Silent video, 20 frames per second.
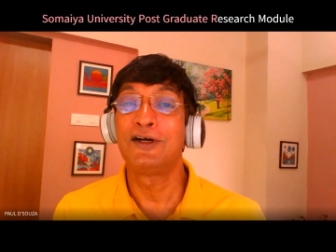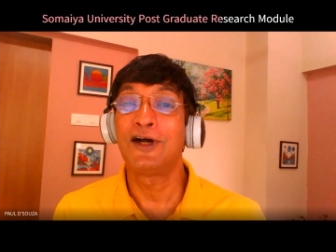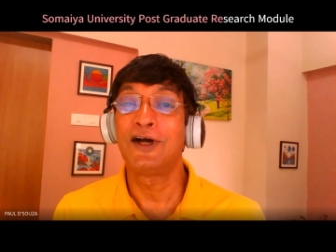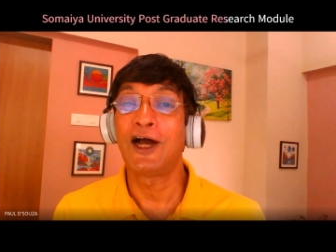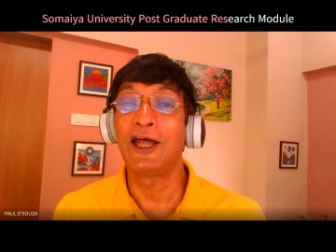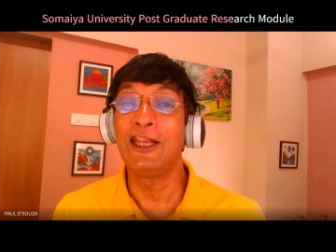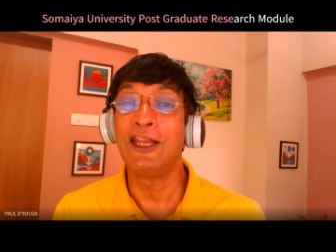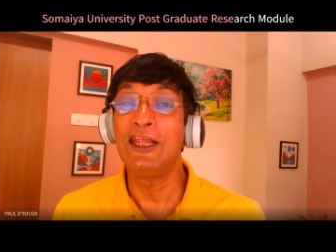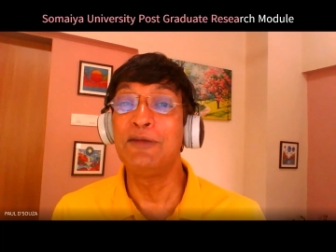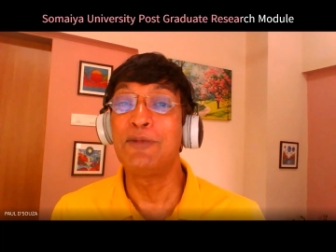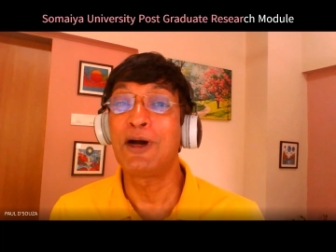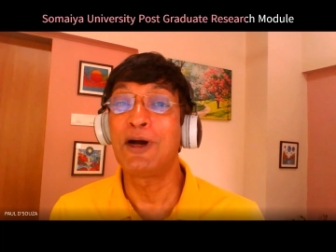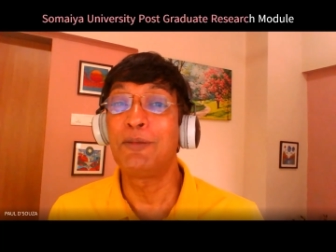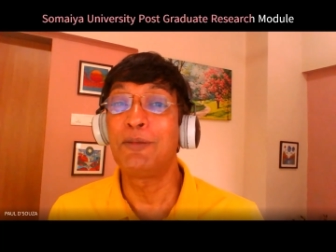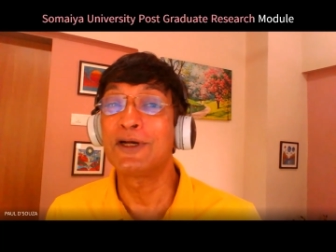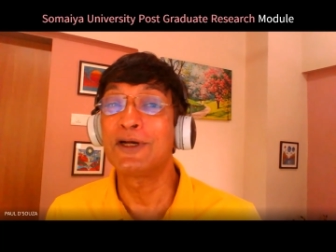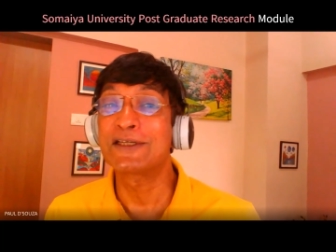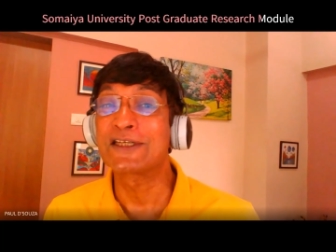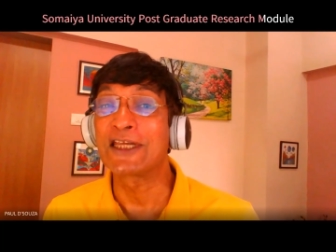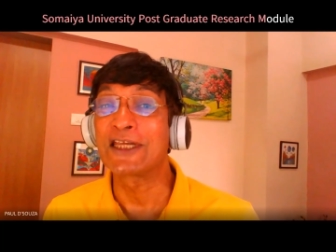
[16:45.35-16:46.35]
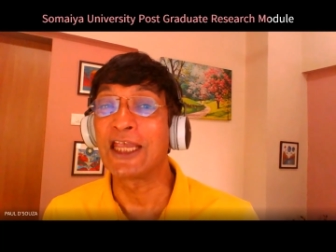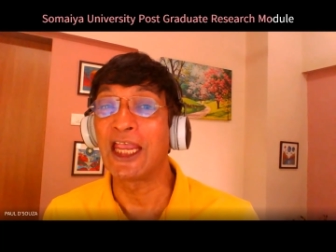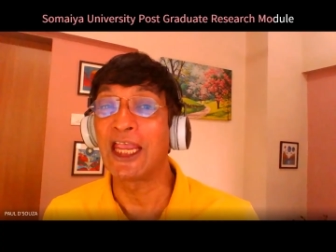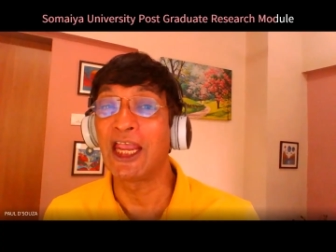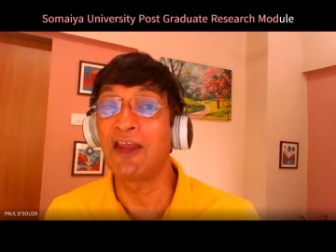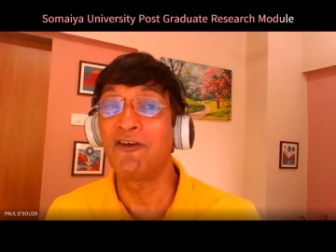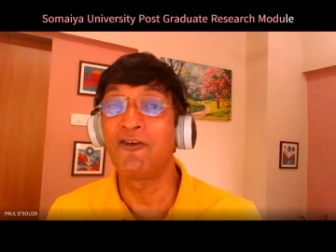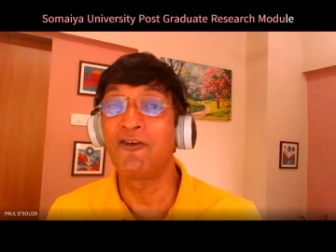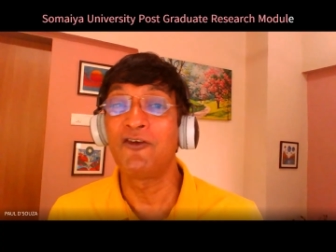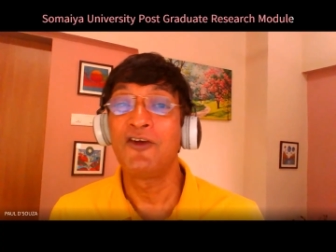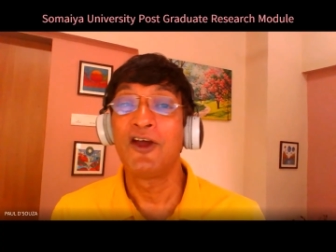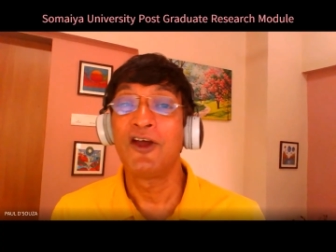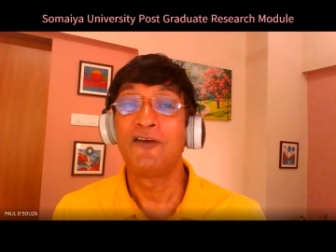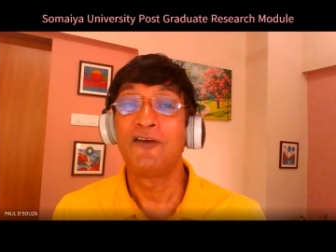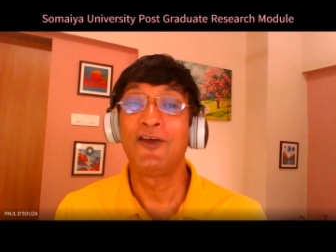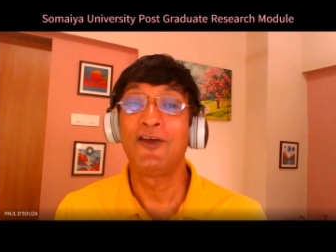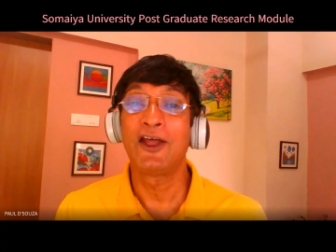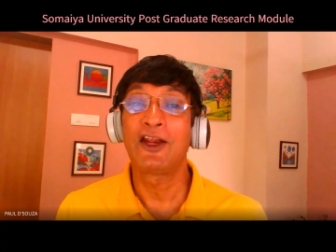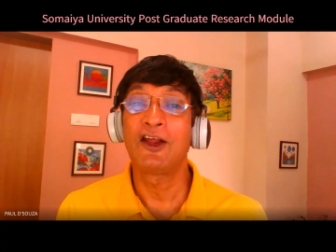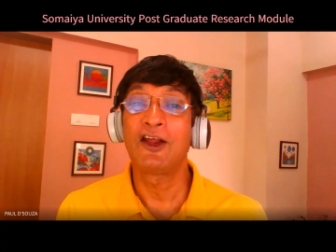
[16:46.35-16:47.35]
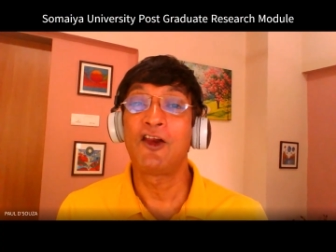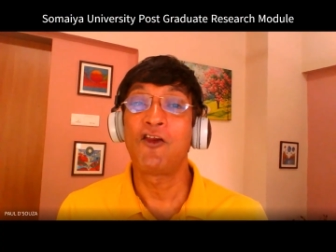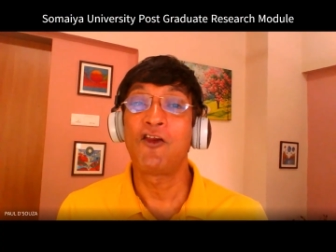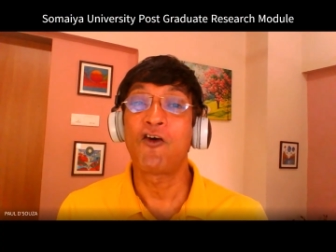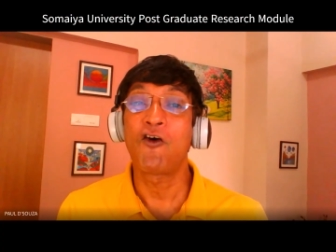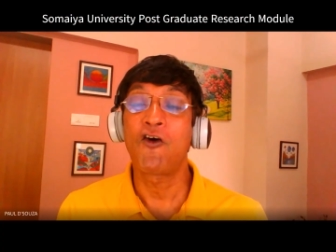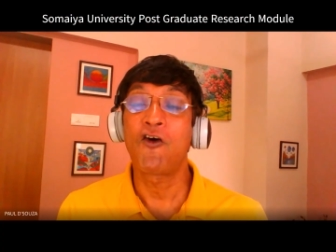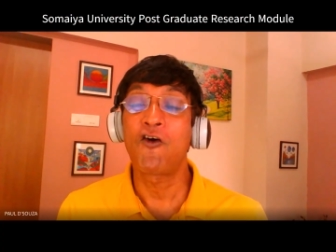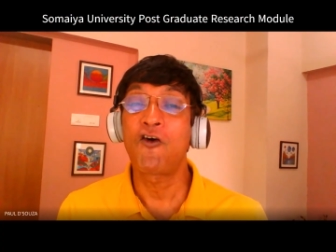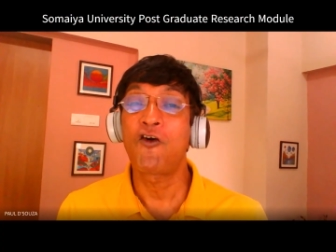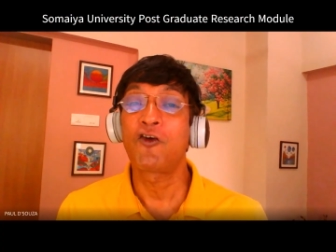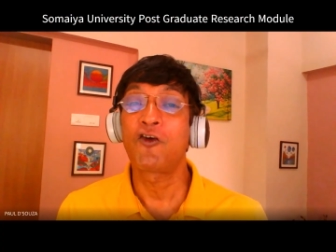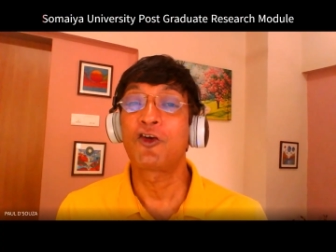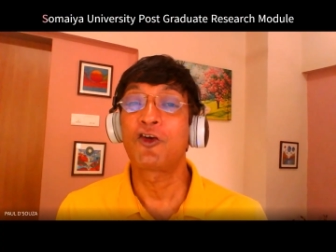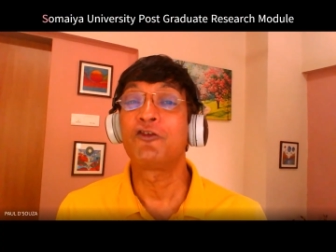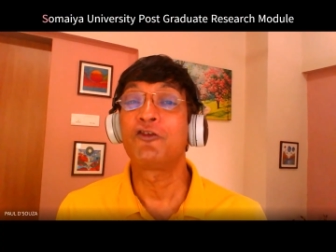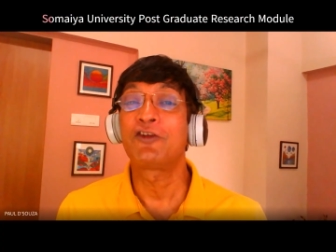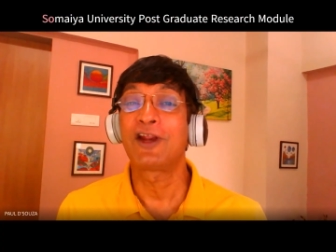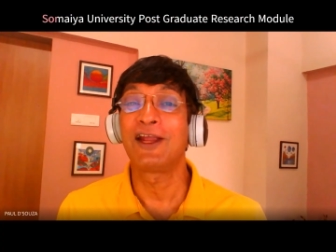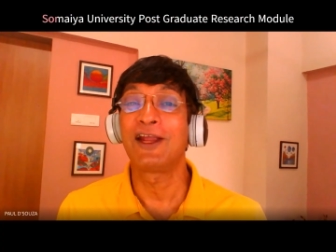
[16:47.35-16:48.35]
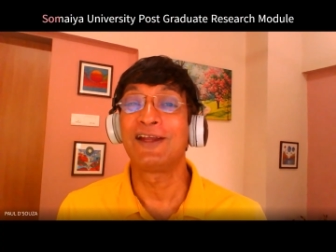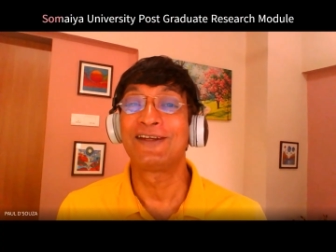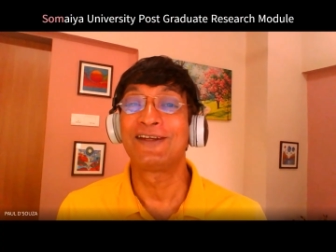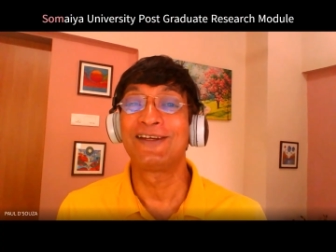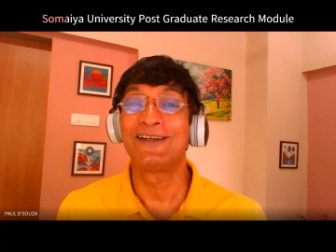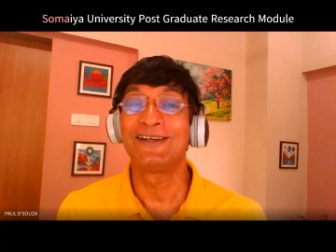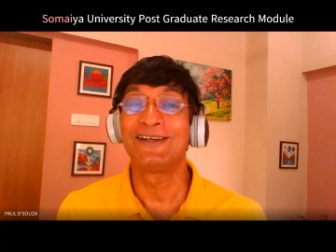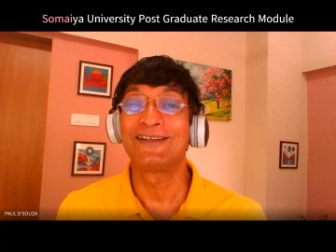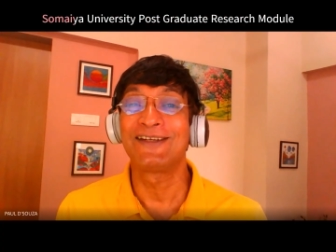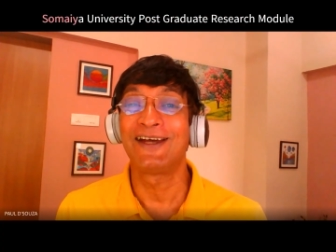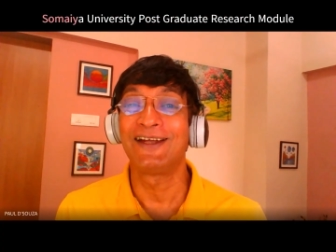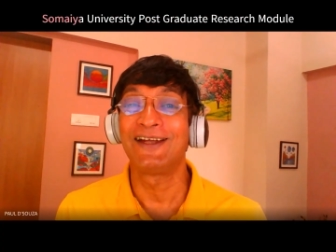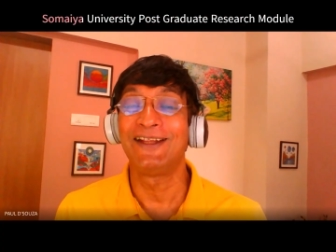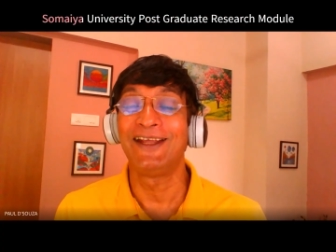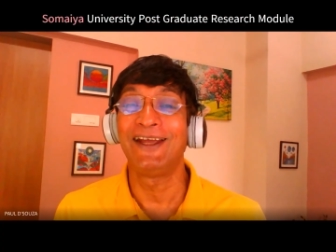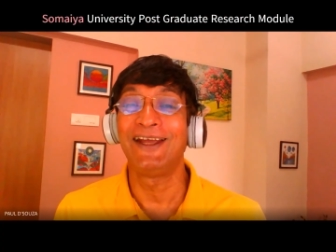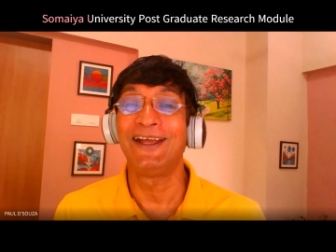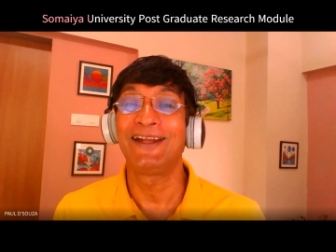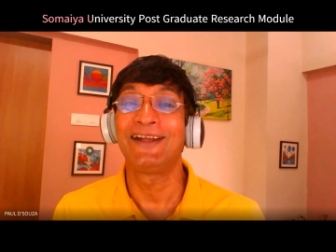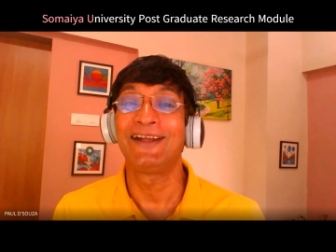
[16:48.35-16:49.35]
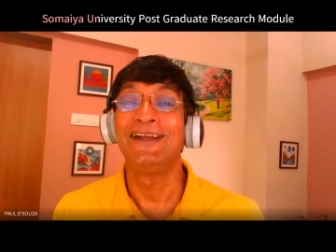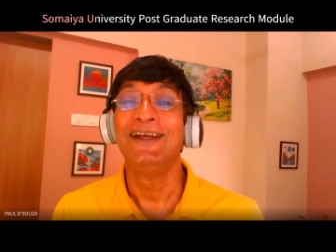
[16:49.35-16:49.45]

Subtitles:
Alibaba's cave where a lot of treasures are there.